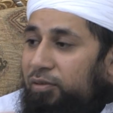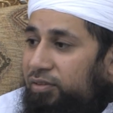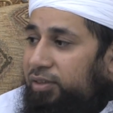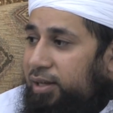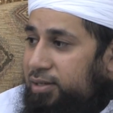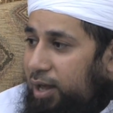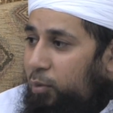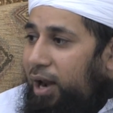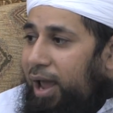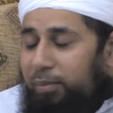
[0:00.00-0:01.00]
things that
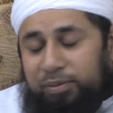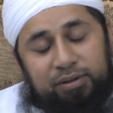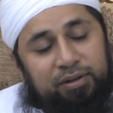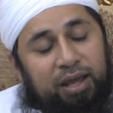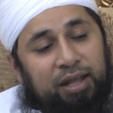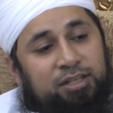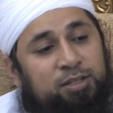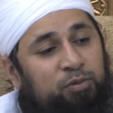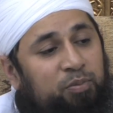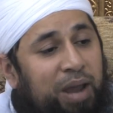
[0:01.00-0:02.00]
will happen and
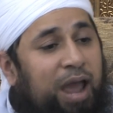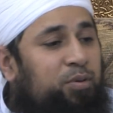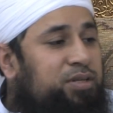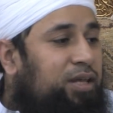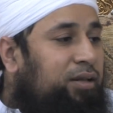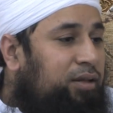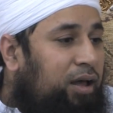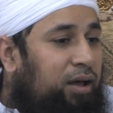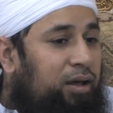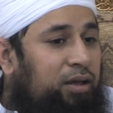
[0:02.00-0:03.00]
some of the powers that
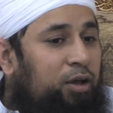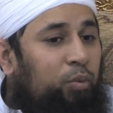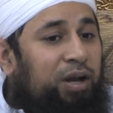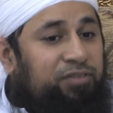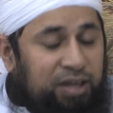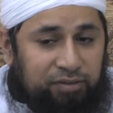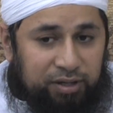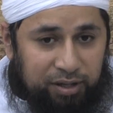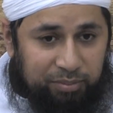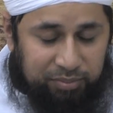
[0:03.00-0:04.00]
Allah will have given
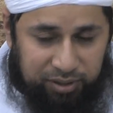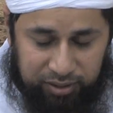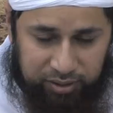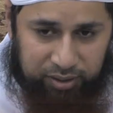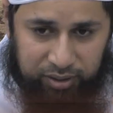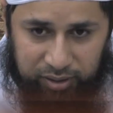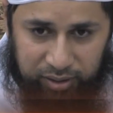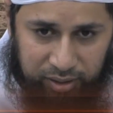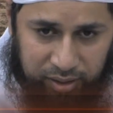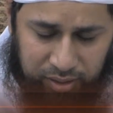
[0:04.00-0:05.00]
him
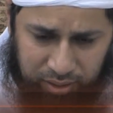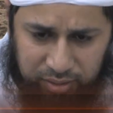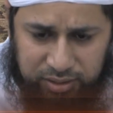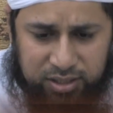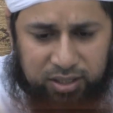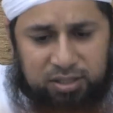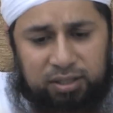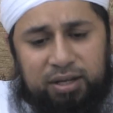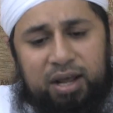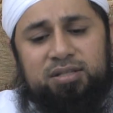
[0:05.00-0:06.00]
are discussed in
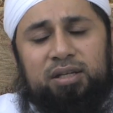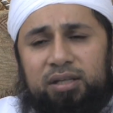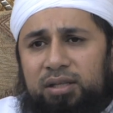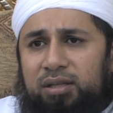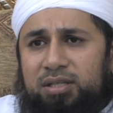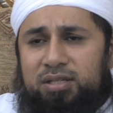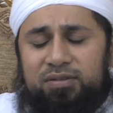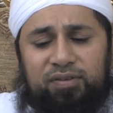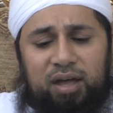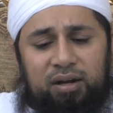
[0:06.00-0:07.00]
the next hadith, and this is the
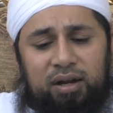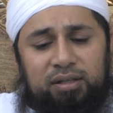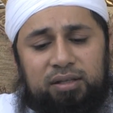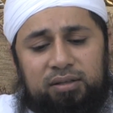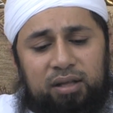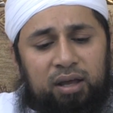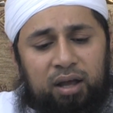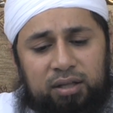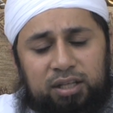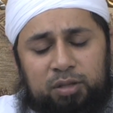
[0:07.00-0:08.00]
final hadith.
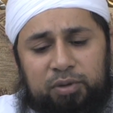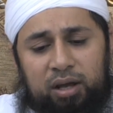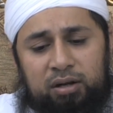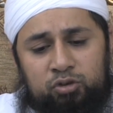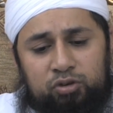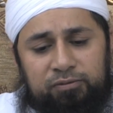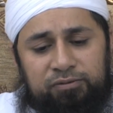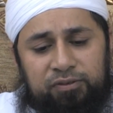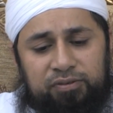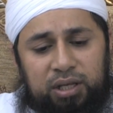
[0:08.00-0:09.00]
Hadith number
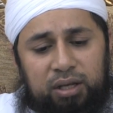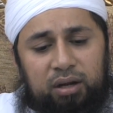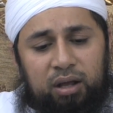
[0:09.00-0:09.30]
915,